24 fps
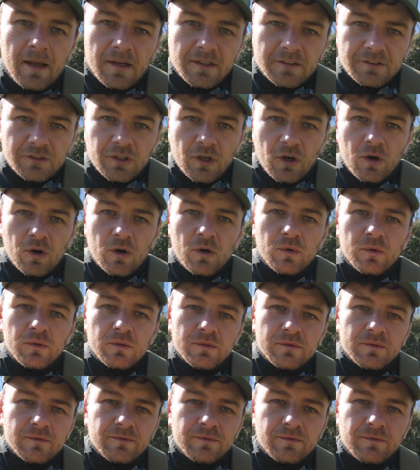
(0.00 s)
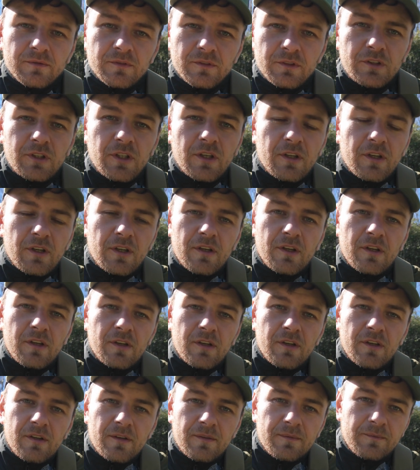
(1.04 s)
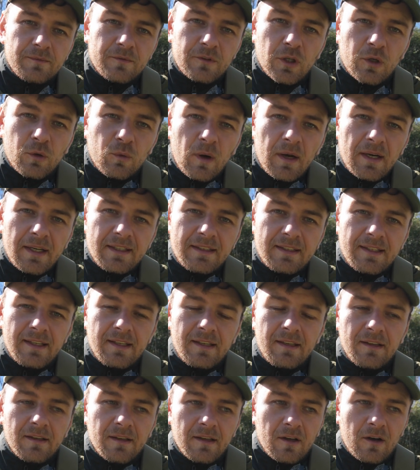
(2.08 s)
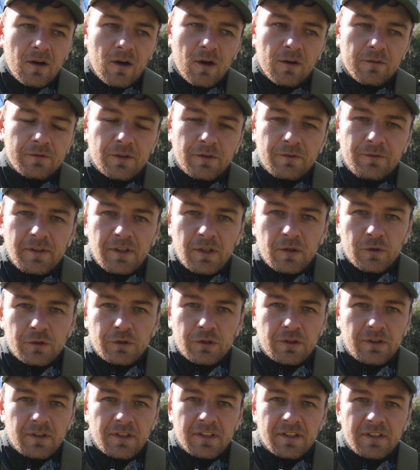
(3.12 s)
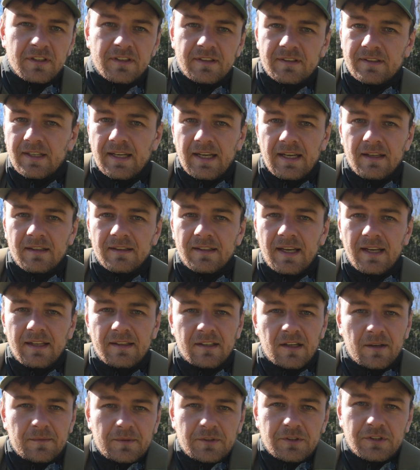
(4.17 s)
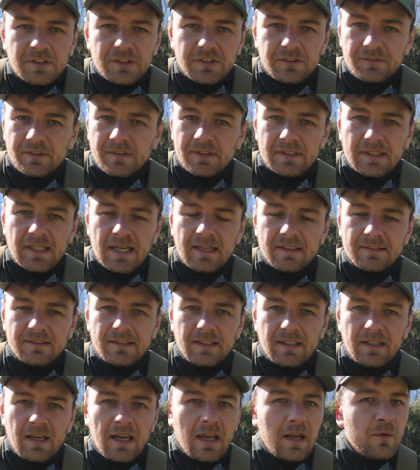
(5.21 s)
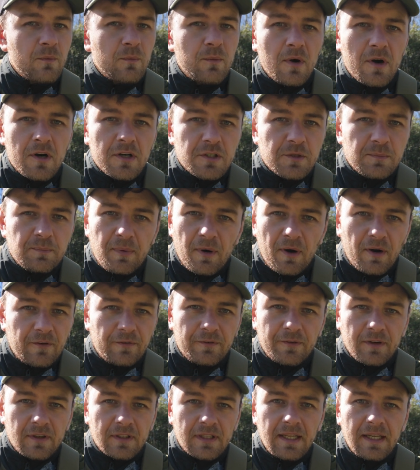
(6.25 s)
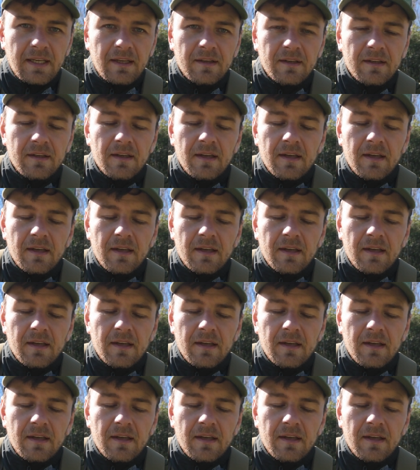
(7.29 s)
So the quality of the video during the daytime is just fantastic. It works perfectly.